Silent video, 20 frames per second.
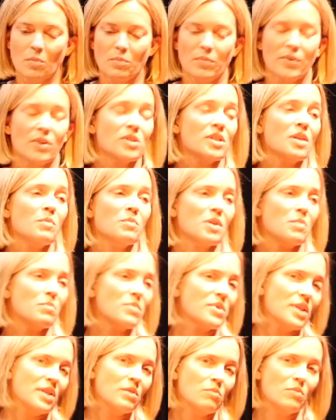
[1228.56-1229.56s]
their
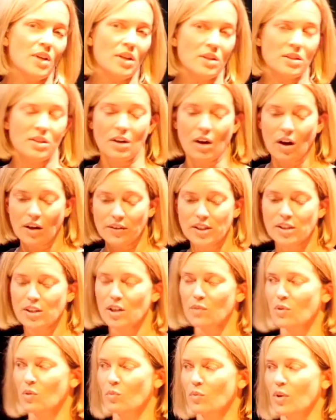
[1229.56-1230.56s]
symptoms in all these
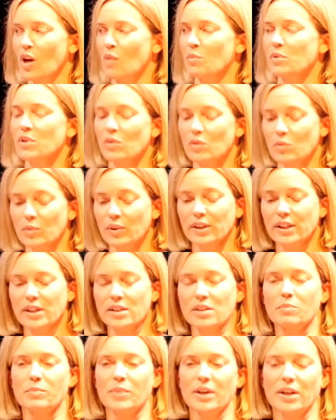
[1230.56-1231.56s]
different realms. So it really
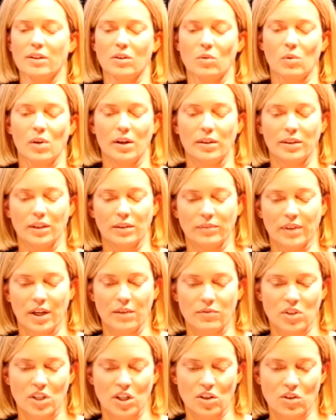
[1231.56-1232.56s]
is a big quality of
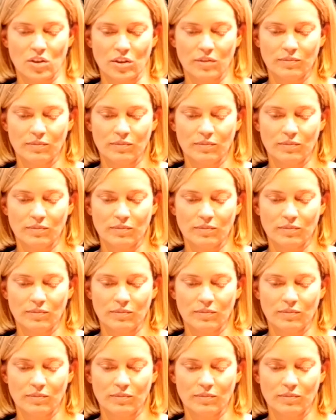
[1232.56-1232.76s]
life changer.